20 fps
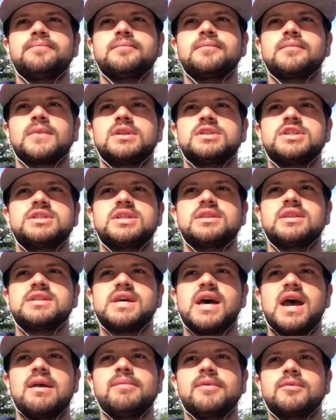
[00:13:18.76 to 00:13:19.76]
just at the
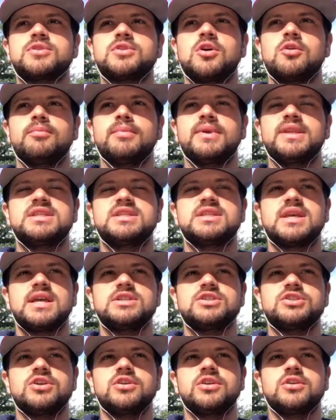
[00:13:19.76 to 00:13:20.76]
time, there was no
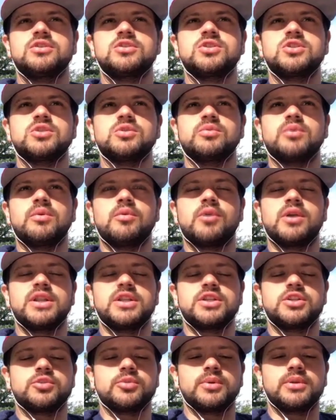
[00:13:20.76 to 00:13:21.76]
mid-sized yo-yos, so we wanted
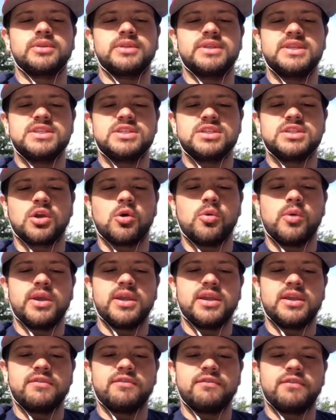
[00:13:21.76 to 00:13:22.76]
to release the Quake
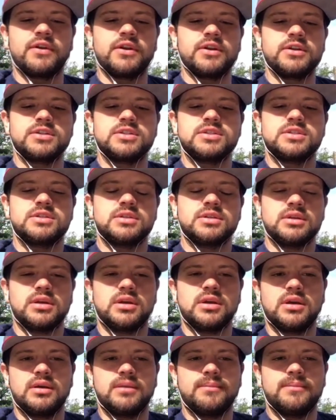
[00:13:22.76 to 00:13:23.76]
first,
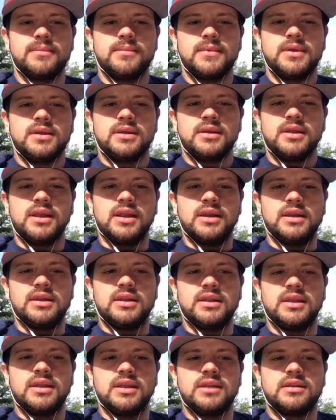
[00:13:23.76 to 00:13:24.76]
and get
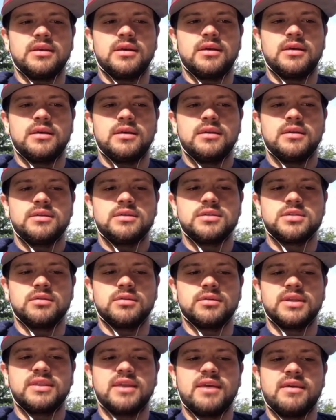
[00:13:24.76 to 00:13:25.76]
that
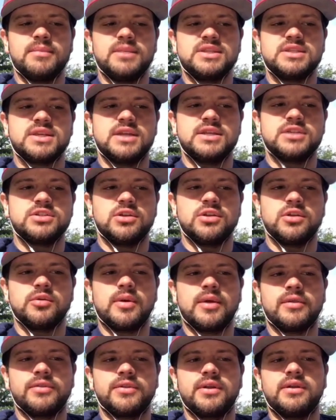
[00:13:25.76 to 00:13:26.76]
mid-sized yo-yo out there,
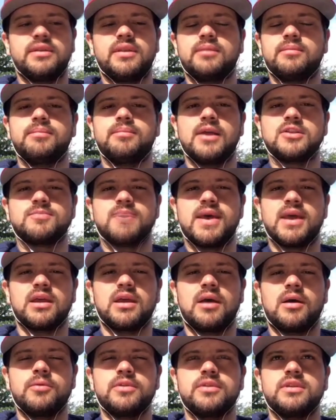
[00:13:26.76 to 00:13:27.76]
and then bounce back
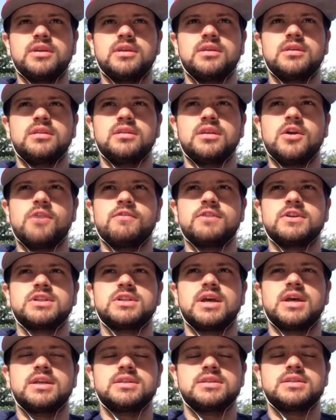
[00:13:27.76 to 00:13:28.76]
out with the
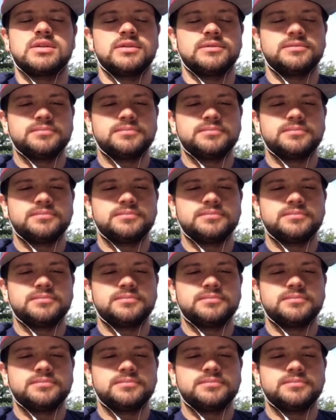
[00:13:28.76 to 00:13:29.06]
oversized.